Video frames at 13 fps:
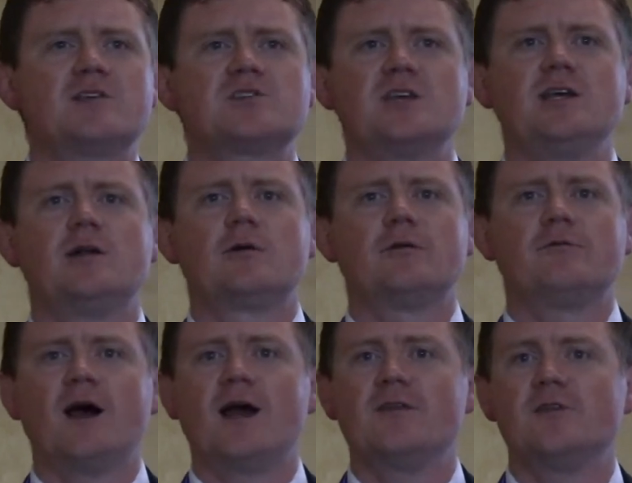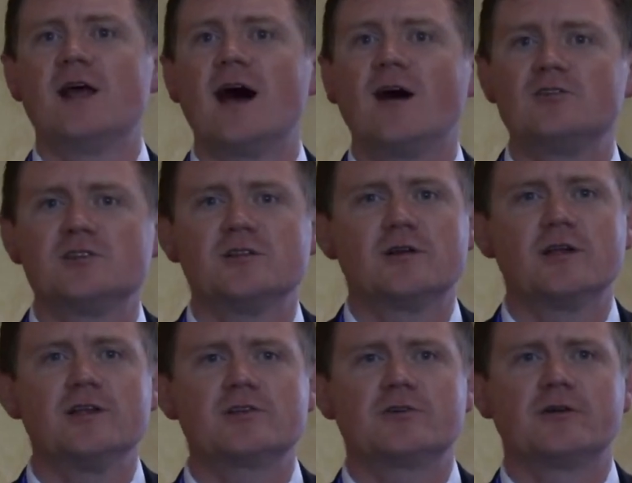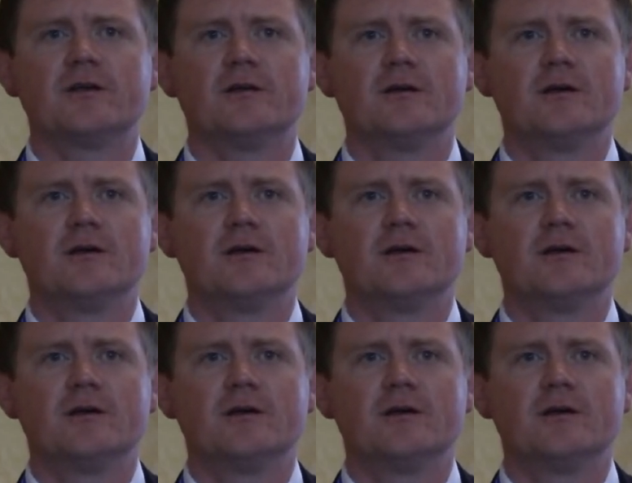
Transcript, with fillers: exceed, or refine the knowledge in their industry.